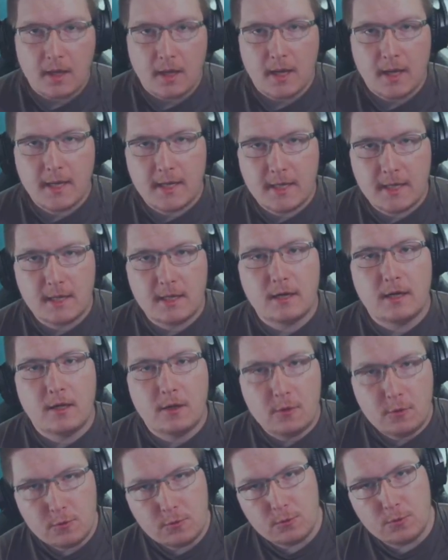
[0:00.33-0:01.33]

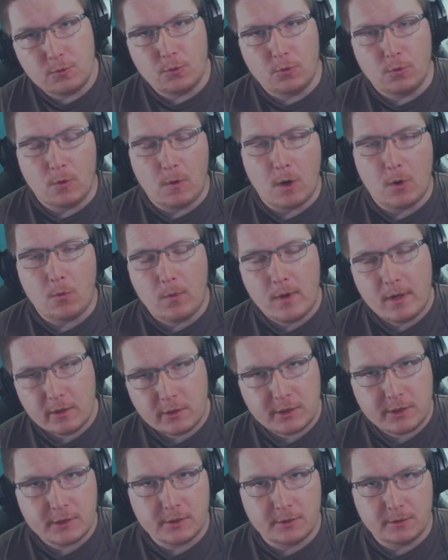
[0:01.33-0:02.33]
Hello,
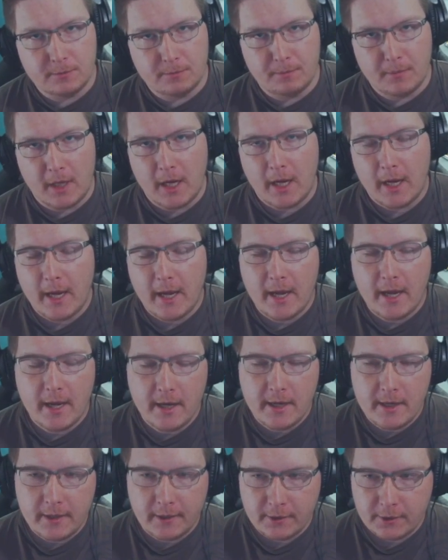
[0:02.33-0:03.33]
welcome,
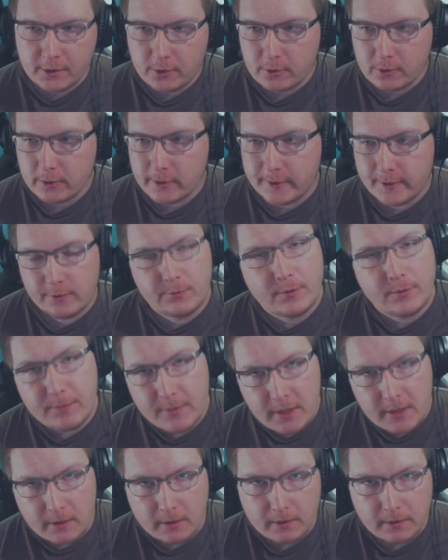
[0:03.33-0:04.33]
and you're here with
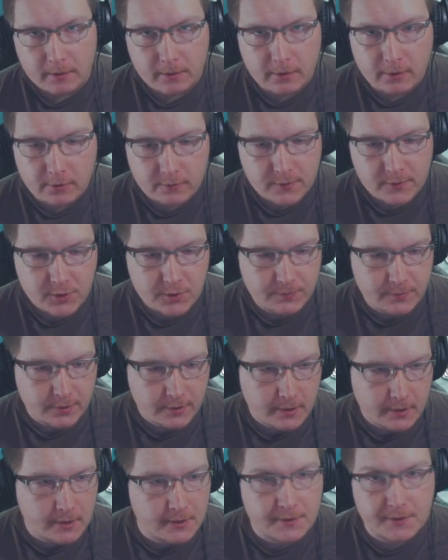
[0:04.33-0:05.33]
me, Dakota
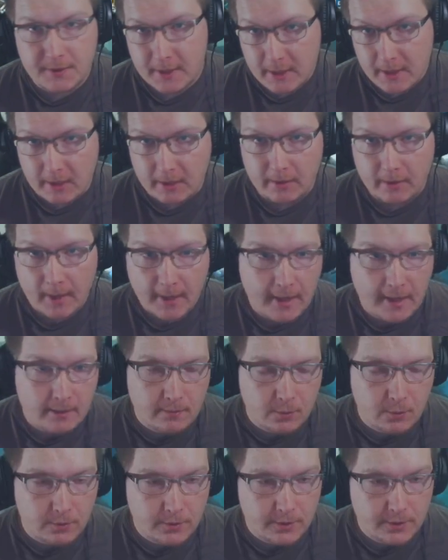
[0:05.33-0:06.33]
Fishman, and today
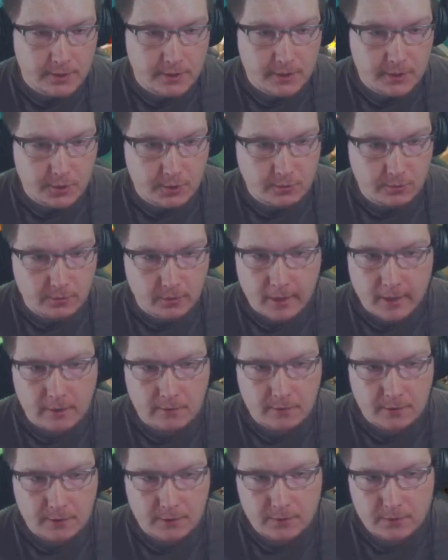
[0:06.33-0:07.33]
I'm going to teach you
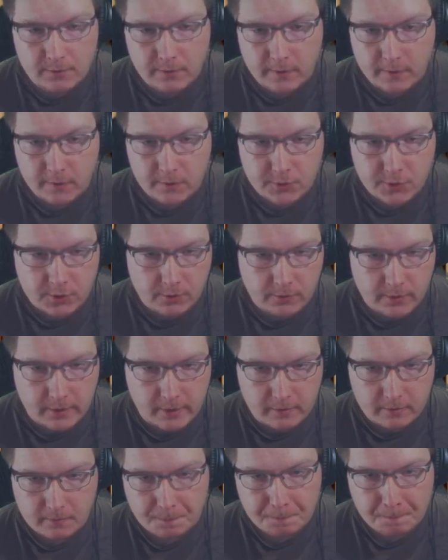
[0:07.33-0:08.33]
how to do Guild
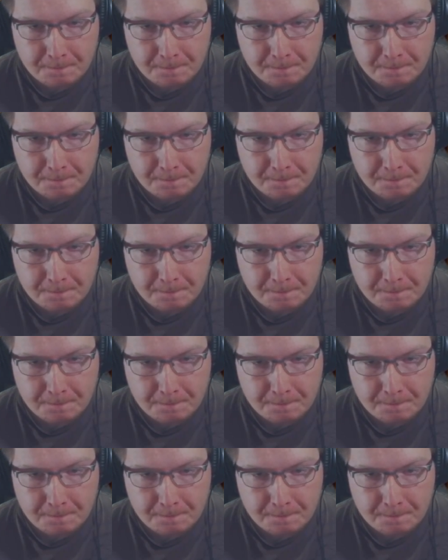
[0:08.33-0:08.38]
Showdown.